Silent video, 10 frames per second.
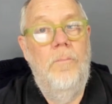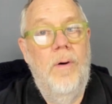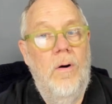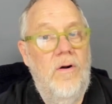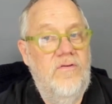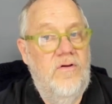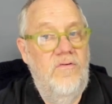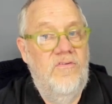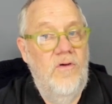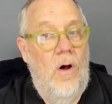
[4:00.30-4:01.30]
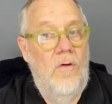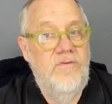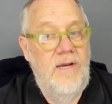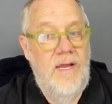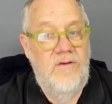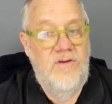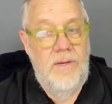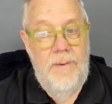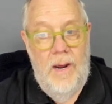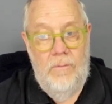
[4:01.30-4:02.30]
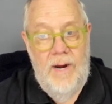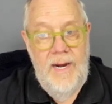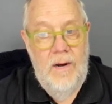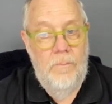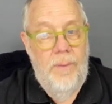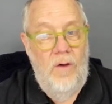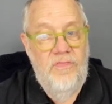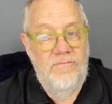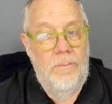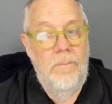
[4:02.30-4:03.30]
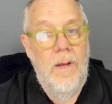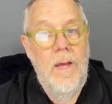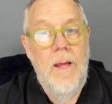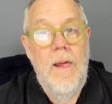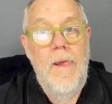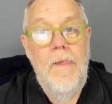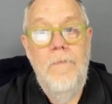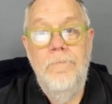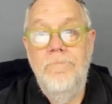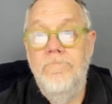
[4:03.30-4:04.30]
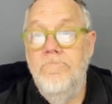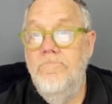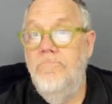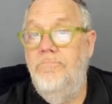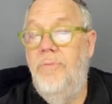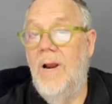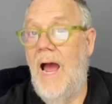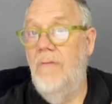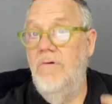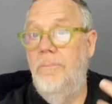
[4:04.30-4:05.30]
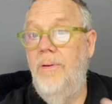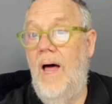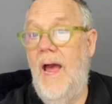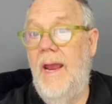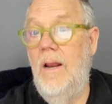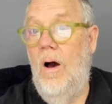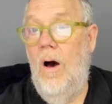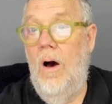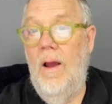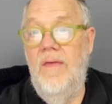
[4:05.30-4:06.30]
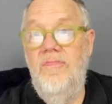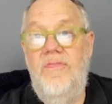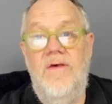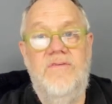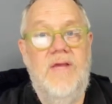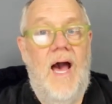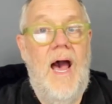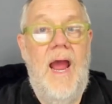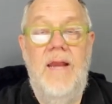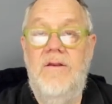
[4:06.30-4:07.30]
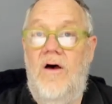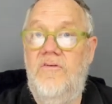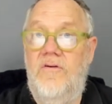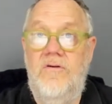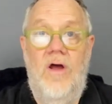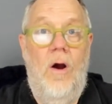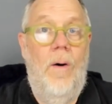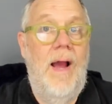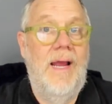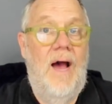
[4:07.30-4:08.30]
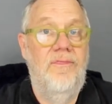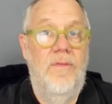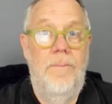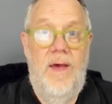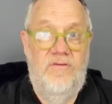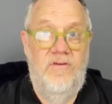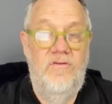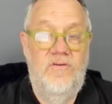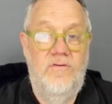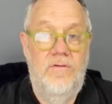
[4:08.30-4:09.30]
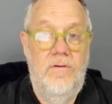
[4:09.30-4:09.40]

Burriss Consulting at Gmail, right here, both of them. But I'm replying all, and this guy doesn't know I got the message.